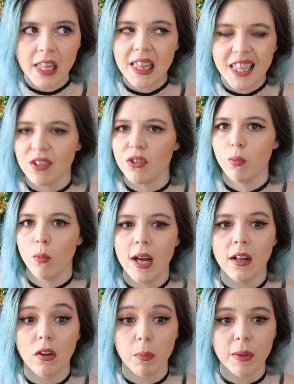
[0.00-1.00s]
this
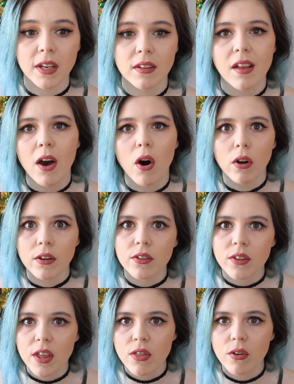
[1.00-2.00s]
well, because I
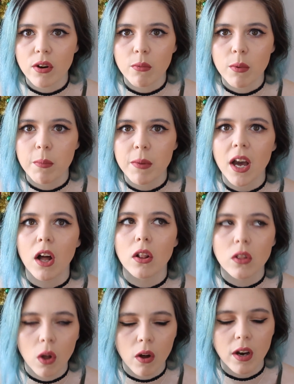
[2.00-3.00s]
honestly thought it would be a
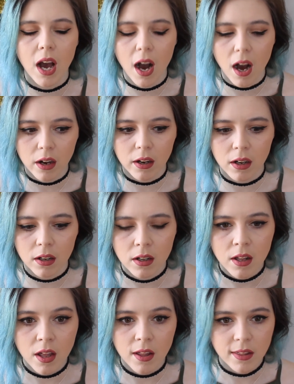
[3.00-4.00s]
lot harder
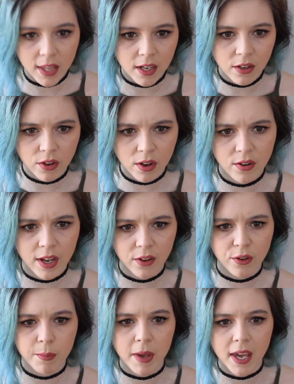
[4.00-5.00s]
than it turned
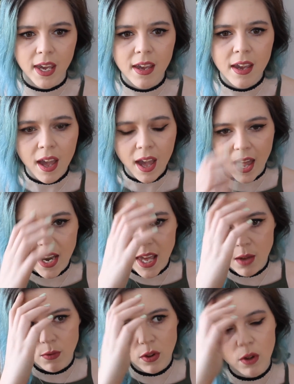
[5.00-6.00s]
out to be, and
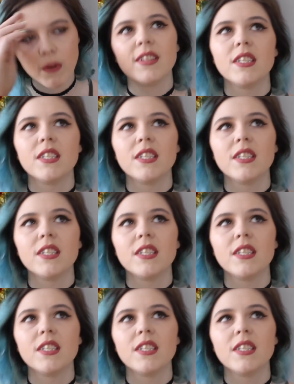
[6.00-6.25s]
even though it